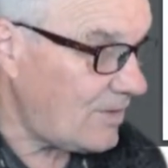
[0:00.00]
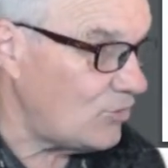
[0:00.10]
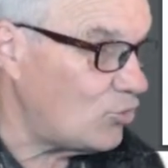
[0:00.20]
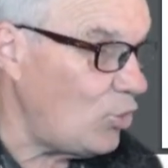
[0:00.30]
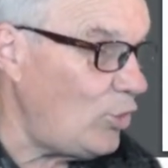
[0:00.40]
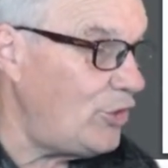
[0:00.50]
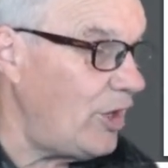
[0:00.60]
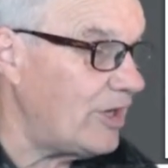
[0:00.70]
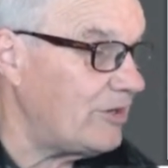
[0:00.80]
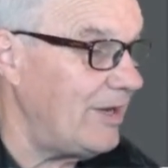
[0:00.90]
Draw a
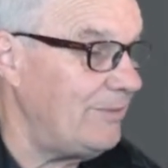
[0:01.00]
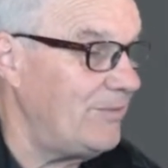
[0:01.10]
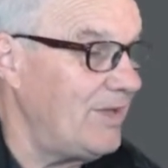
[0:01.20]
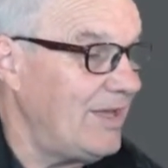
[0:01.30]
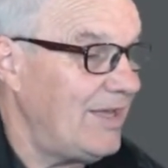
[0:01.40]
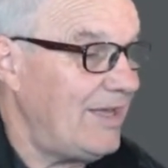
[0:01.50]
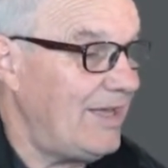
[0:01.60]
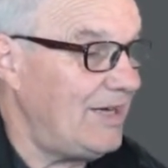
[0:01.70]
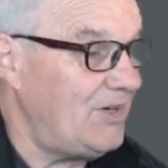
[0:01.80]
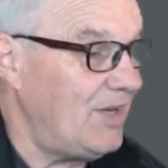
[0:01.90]
diagram.
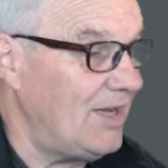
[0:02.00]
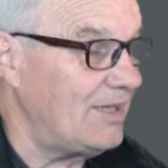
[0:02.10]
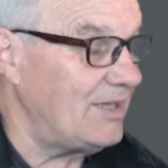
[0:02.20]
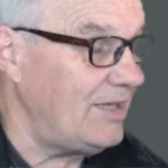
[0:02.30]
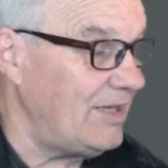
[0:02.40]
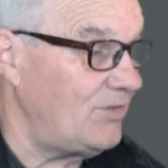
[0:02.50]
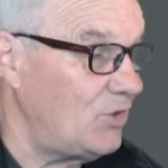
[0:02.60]
And yeah,